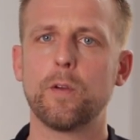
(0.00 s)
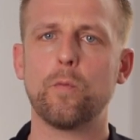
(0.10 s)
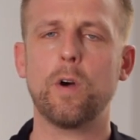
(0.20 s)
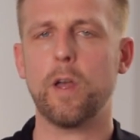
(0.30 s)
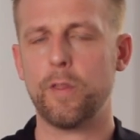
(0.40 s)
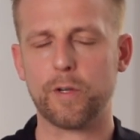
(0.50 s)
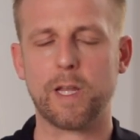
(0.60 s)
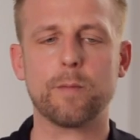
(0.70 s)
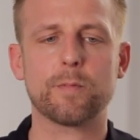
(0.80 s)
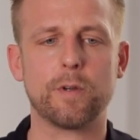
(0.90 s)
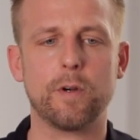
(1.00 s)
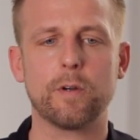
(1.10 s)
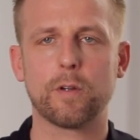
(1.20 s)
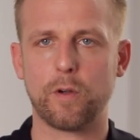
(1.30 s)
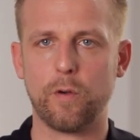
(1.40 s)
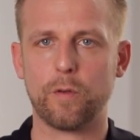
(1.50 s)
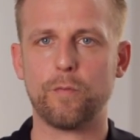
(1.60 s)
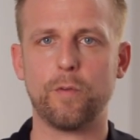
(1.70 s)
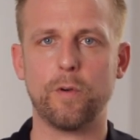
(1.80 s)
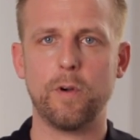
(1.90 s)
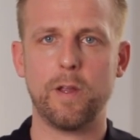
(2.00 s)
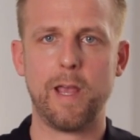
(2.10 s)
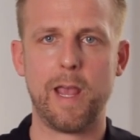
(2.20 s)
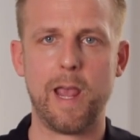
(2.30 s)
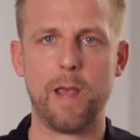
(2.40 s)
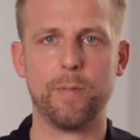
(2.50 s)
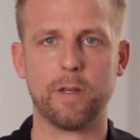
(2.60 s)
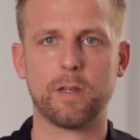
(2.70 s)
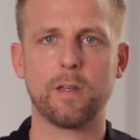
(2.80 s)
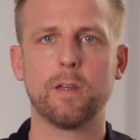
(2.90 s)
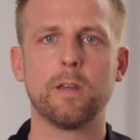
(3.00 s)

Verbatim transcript: while other games are going for epic